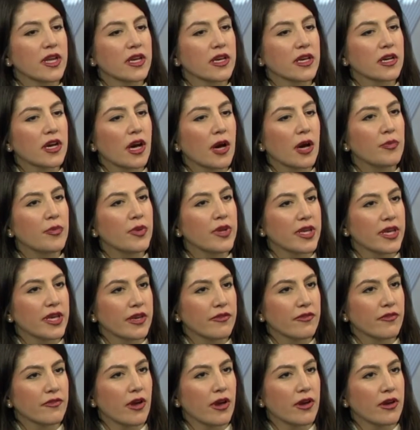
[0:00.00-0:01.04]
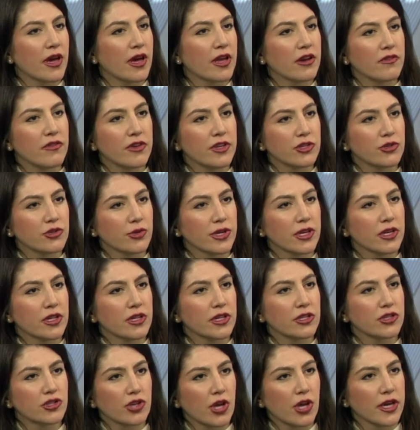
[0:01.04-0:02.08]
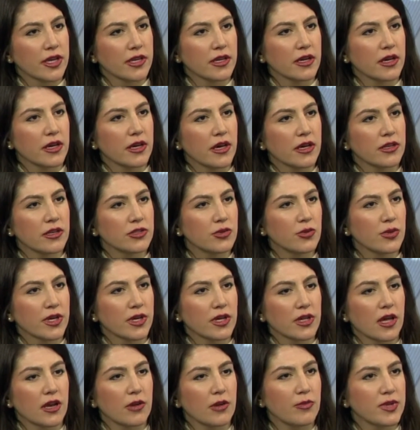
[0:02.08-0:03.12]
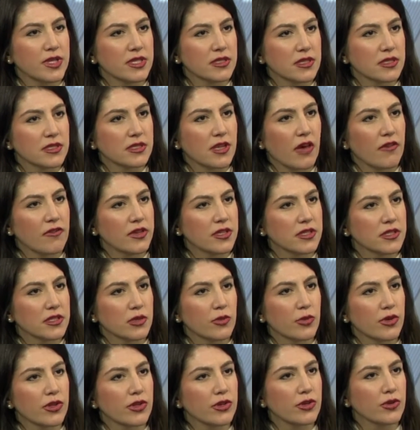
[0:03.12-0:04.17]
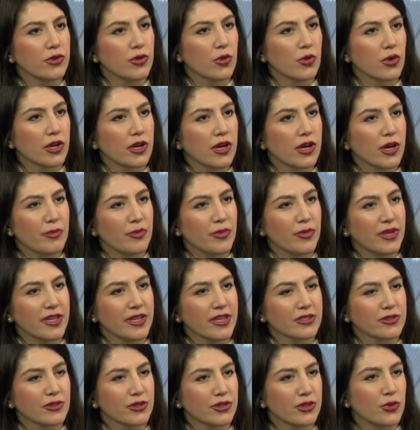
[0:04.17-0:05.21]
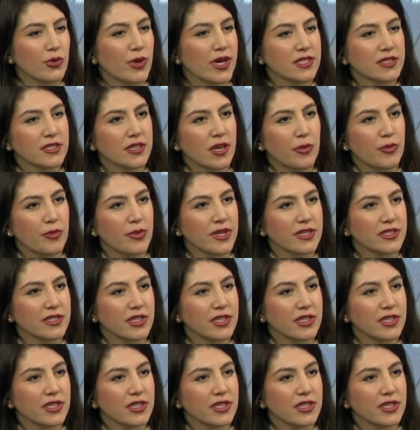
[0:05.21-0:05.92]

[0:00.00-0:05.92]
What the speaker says: a company out of Israel and China and doing a lot of business, obviously, with New York companies or U.S. companies, I